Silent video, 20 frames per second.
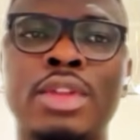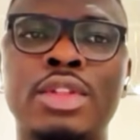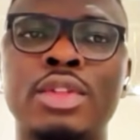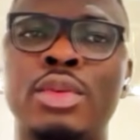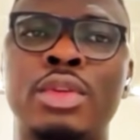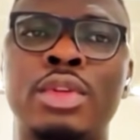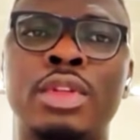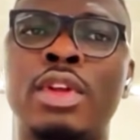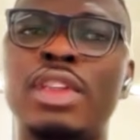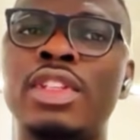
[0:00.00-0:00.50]

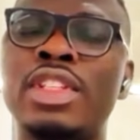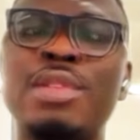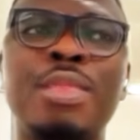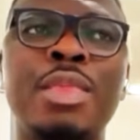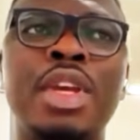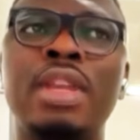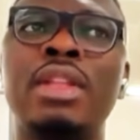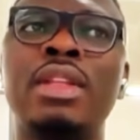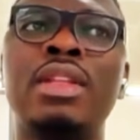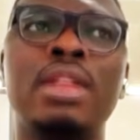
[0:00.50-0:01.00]
So it doesn't
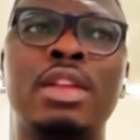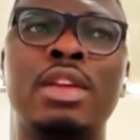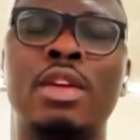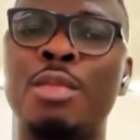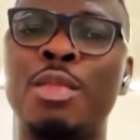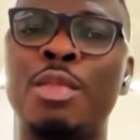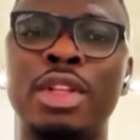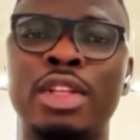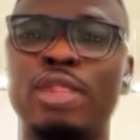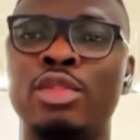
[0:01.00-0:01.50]
mean your
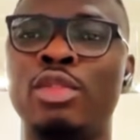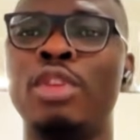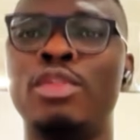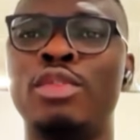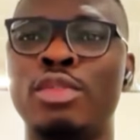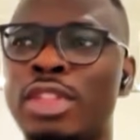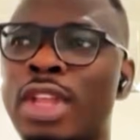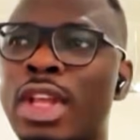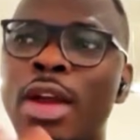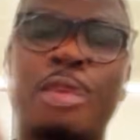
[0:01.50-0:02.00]
money is going
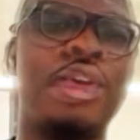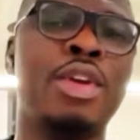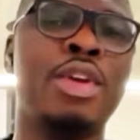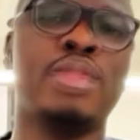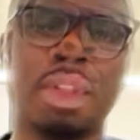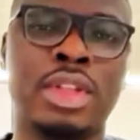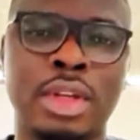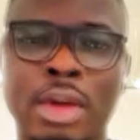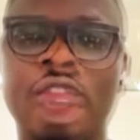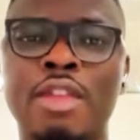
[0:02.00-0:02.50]
to start going
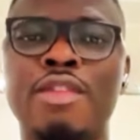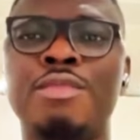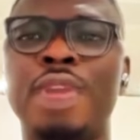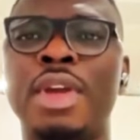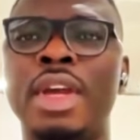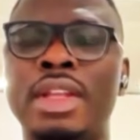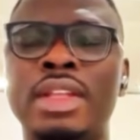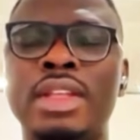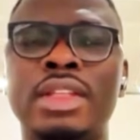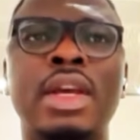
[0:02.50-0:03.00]
to the
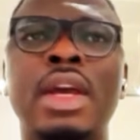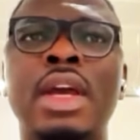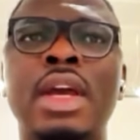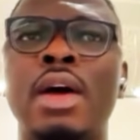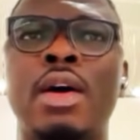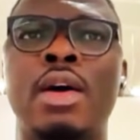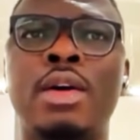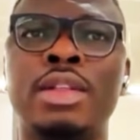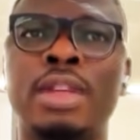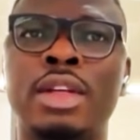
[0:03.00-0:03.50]
government,
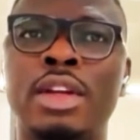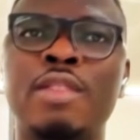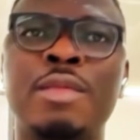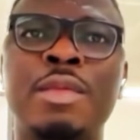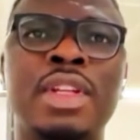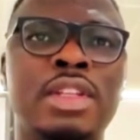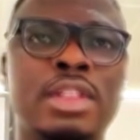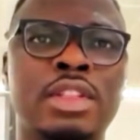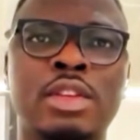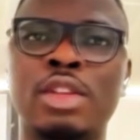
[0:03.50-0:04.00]
or the
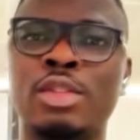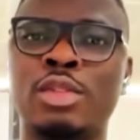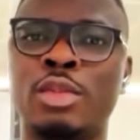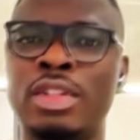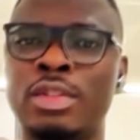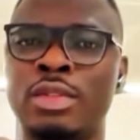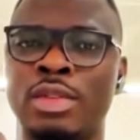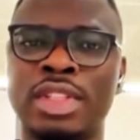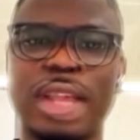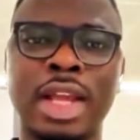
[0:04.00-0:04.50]
government is just
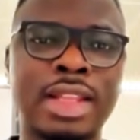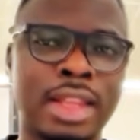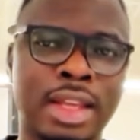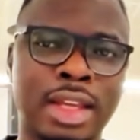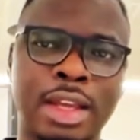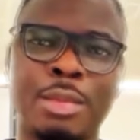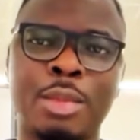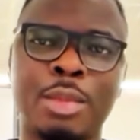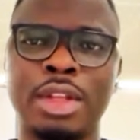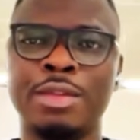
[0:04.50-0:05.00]
going to start
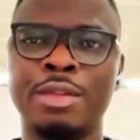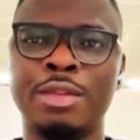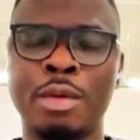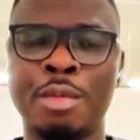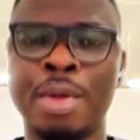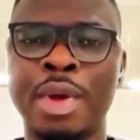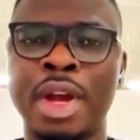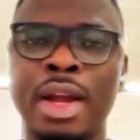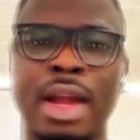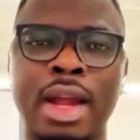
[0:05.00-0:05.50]
taking money from
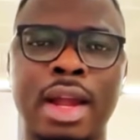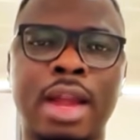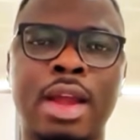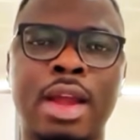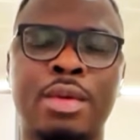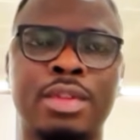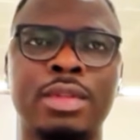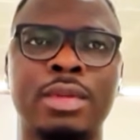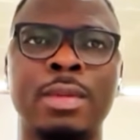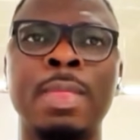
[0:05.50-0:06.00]
your bank
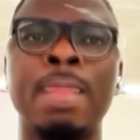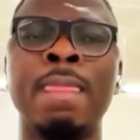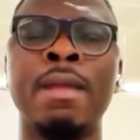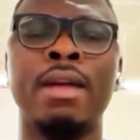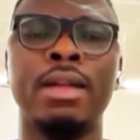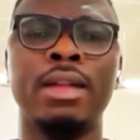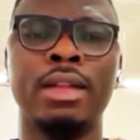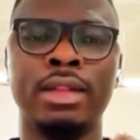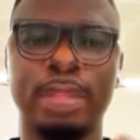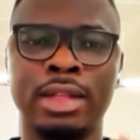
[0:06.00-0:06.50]
account.
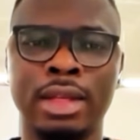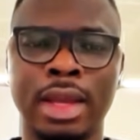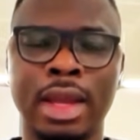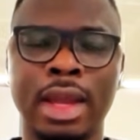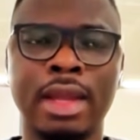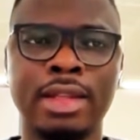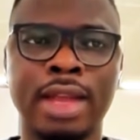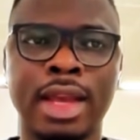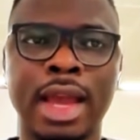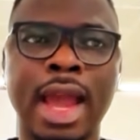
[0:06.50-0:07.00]

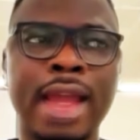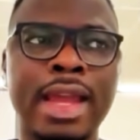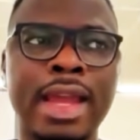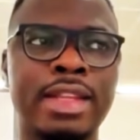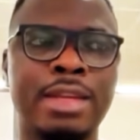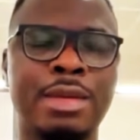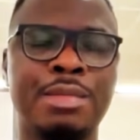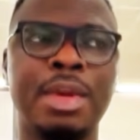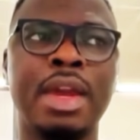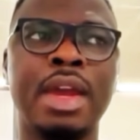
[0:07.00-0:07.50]
The
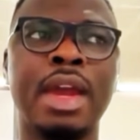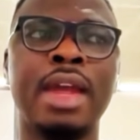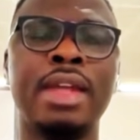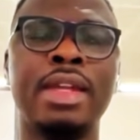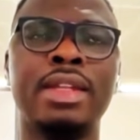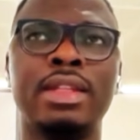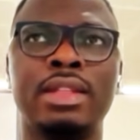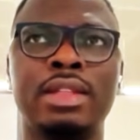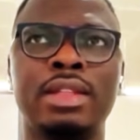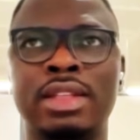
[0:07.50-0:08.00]
idea
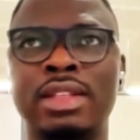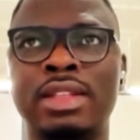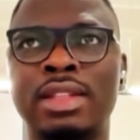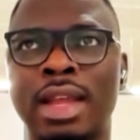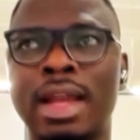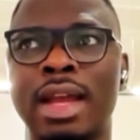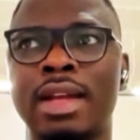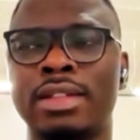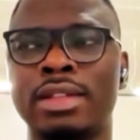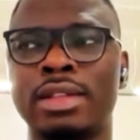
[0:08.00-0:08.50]
behind this
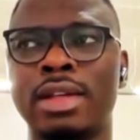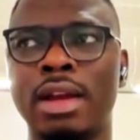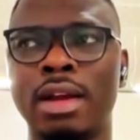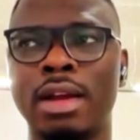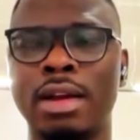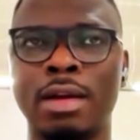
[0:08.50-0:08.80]
tax